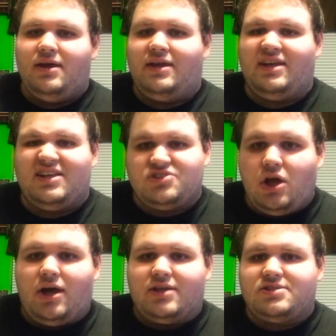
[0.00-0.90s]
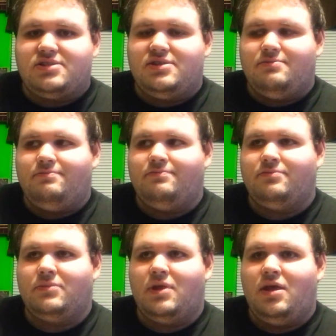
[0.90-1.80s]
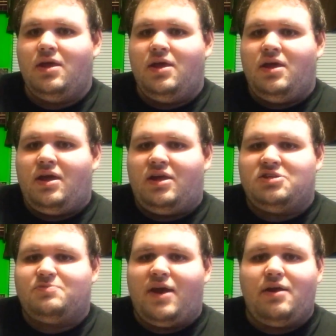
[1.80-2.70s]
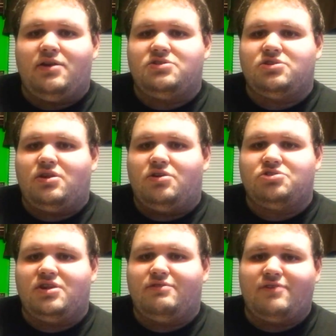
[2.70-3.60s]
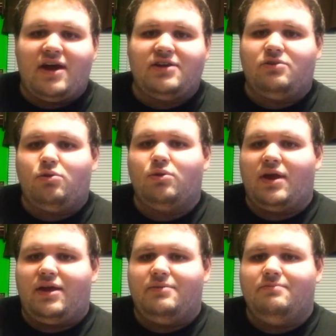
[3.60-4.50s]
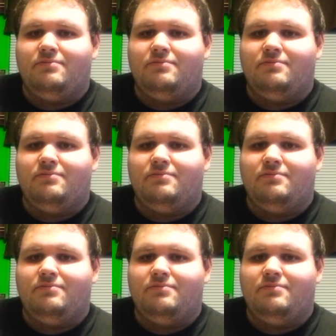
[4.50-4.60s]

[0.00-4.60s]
and he gets lost. And his parents are trying to find Jorge.